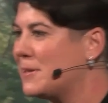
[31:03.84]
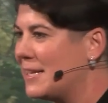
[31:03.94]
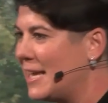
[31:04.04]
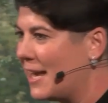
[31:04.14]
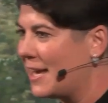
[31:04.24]
are
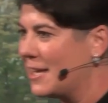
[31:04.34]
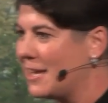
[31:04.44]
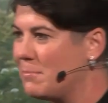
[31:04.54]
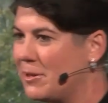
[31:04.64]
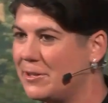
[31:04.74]
letting
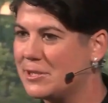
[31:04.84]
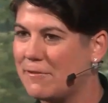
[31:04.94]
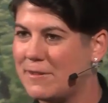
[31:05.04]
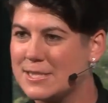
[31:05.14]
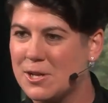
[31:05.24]
helium balloons
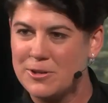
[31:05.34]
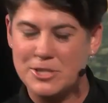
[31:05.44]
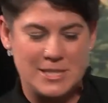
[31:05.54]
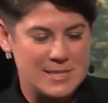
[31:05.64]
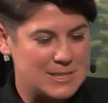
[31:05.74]
off next to
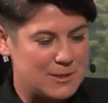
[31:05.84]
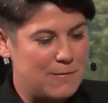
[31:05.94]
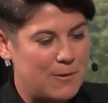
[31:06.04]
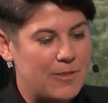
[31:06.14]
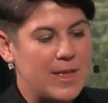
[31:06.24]
oceans and so
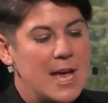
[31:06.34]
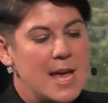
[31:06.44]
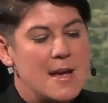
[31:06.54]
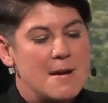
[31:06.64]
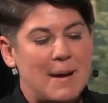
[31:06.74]
forth.
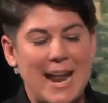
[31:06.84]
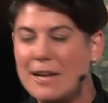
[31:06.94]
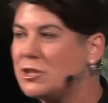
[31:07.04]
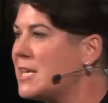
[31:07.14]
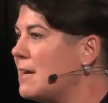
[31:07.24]
But
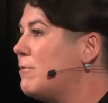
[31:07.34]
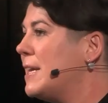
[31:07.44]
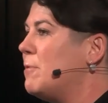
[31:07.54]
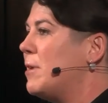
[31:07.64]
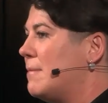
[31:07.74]
actually,
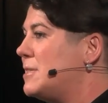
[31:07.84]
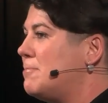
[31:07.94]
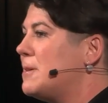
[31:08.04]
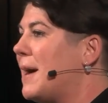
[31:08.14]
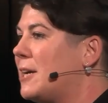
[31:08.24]
really what I'm
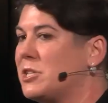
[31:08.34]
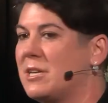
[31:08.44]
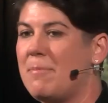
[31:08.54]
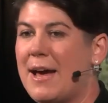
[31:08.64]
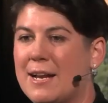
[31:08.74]
deeply
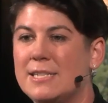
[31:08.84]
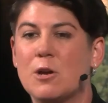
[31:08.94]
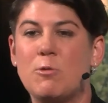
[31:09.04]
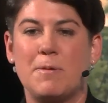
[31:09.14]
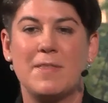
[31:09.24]
passionate about is
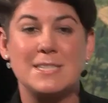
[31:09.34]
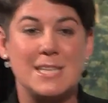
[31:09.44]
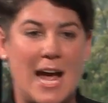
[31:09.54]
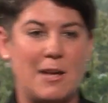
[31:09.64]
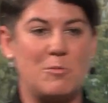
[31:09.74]
equipping the
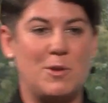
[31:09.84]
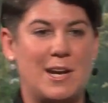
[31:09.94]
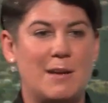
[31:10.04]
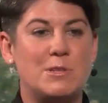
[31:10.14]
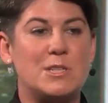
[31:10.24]
design
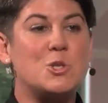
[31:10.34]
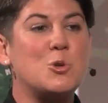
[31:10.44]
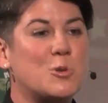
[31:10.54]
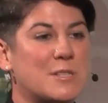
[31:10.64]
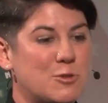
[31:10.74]
community with the tools of